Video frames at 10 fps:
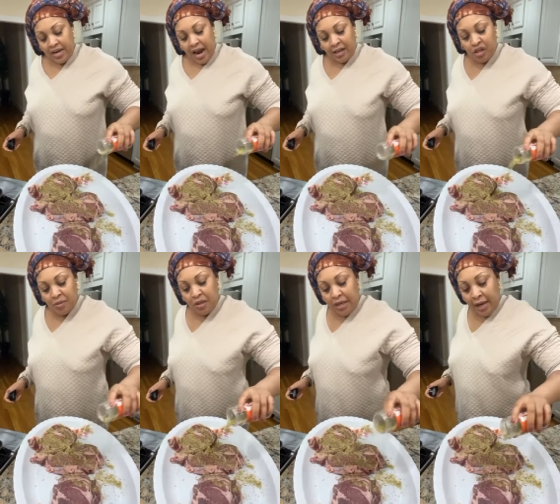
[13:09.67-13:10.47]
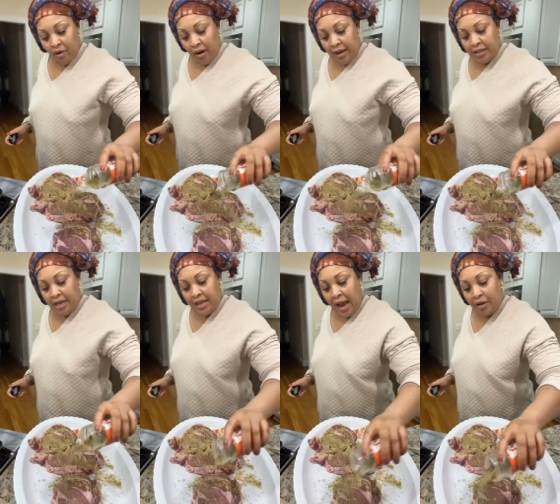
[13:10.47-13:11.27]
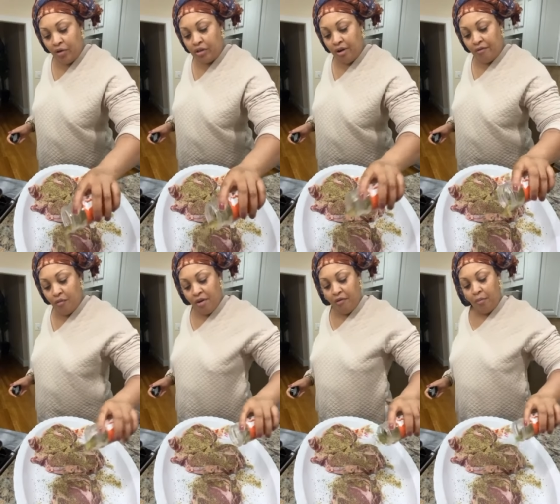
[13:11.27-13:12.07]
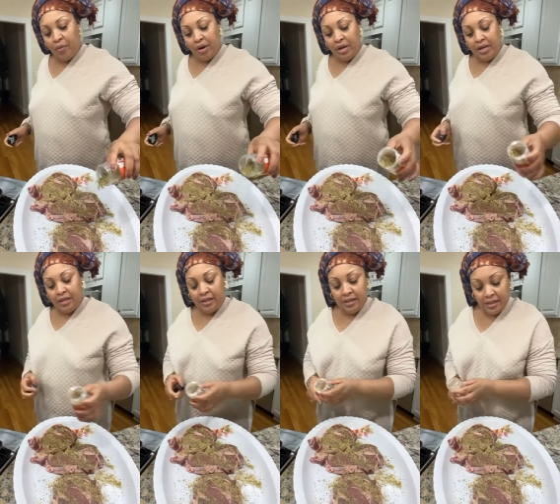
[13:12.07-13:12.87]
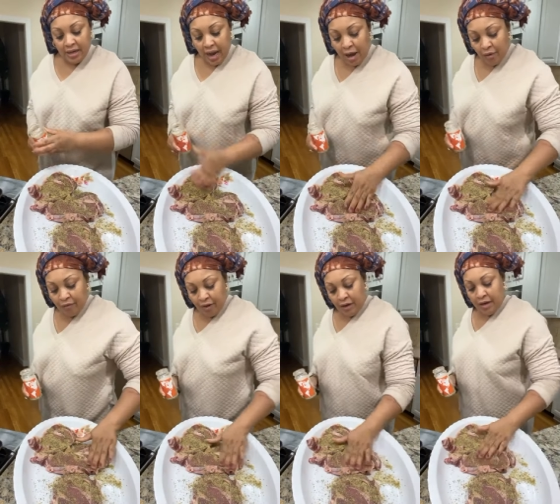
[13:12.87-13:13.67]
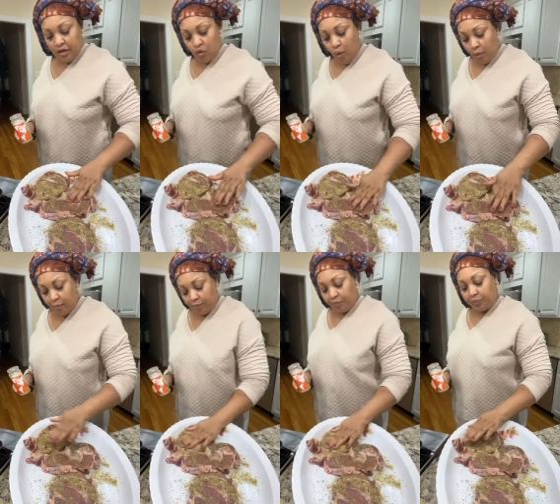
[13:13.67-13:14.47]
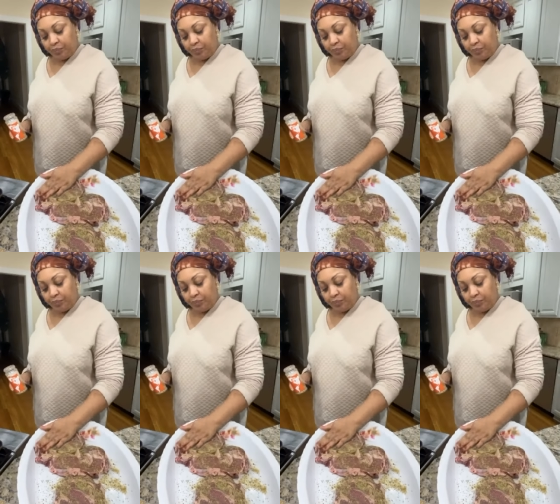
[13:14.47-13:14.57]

and dash me $10. Say, thank you, Chef Ruby, for bringing this seasoning out of in this world.